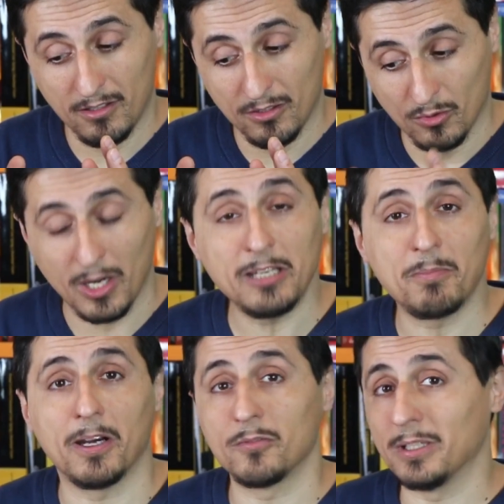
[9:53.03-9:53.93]
great
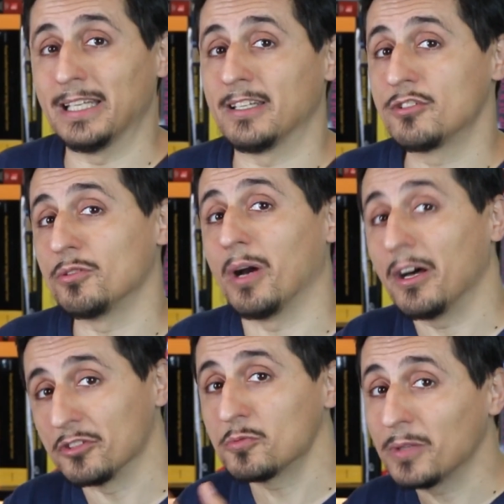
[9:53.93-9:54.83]
part related to
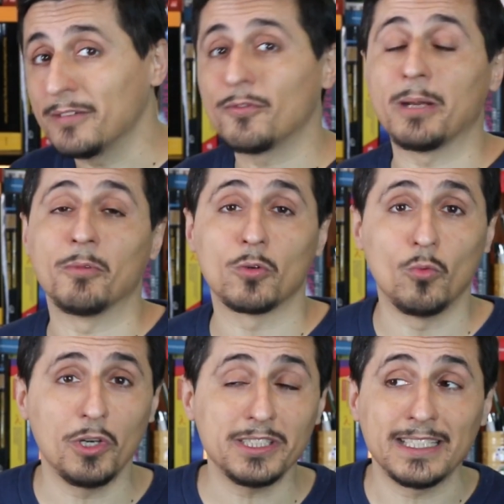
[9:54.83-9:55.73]
how the Spring framework
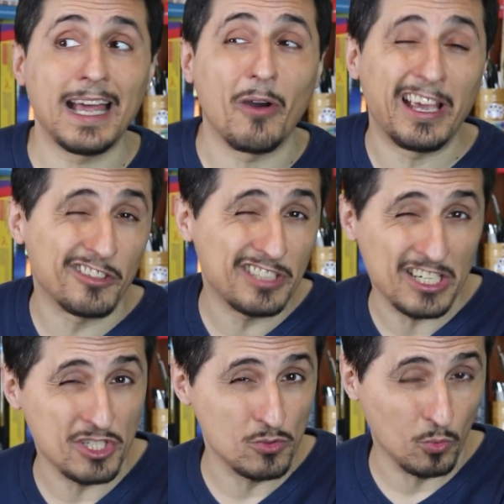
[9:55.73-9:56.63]
works and how
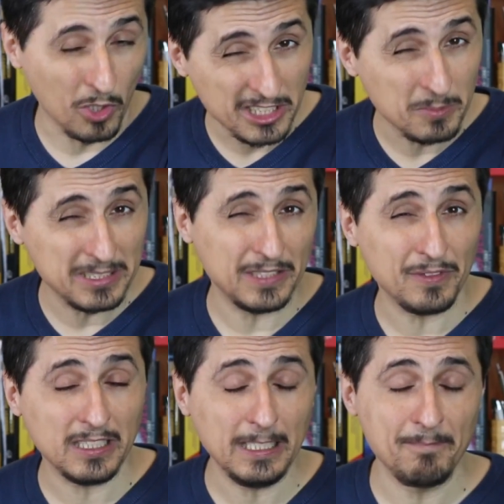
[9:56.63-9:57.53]
annotations work
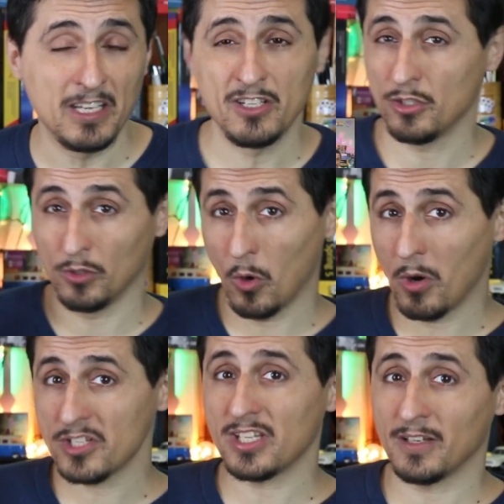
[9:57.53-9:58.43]
specifically. So go
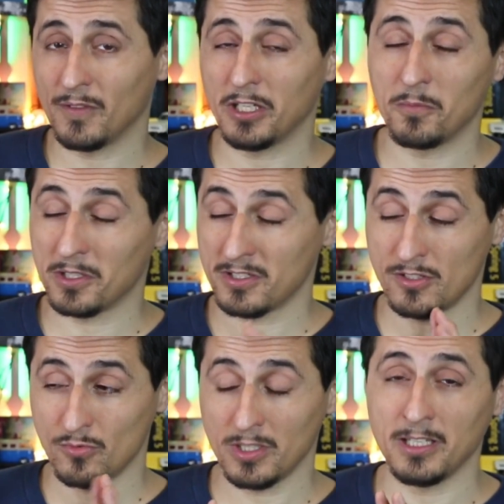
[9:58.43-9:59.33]
watch that video because
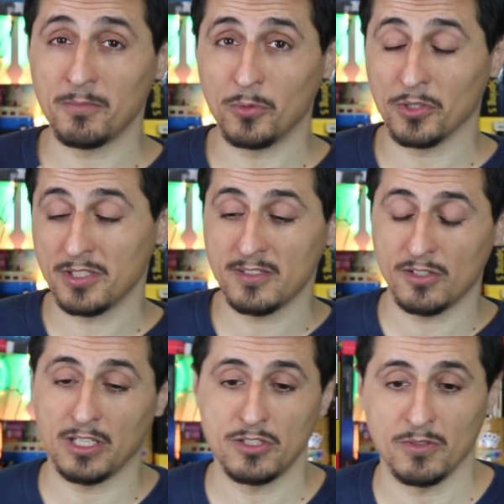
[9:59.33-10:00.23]
it's really important
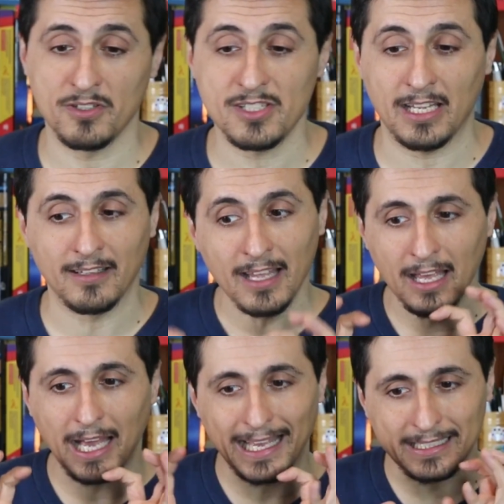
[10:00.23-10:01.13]
so that you understand
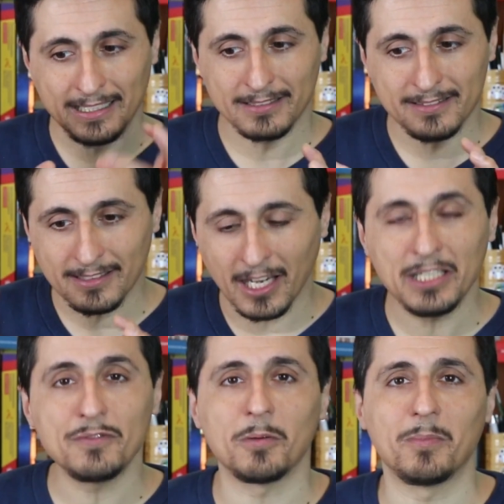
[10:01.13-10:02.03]
a
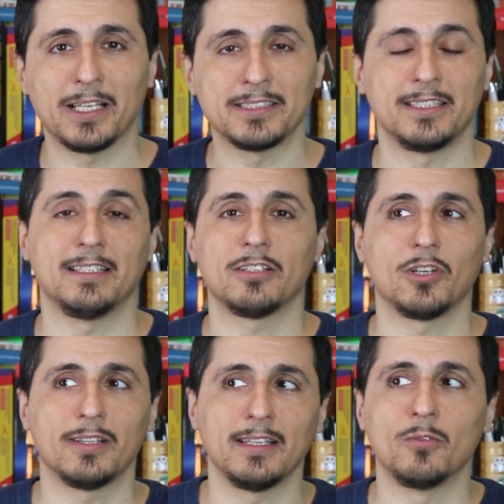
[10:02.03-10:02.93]
kind of complexity that
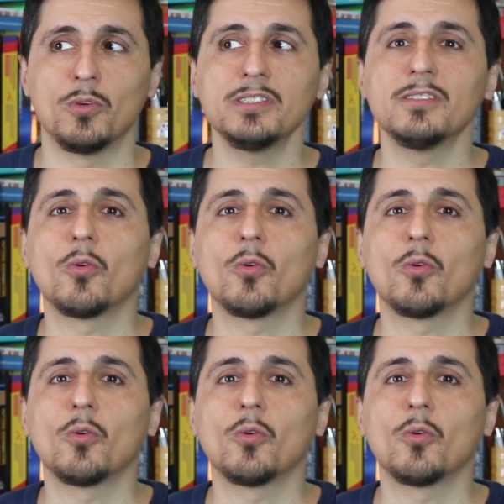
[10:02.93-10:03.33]
Kotlin wasn't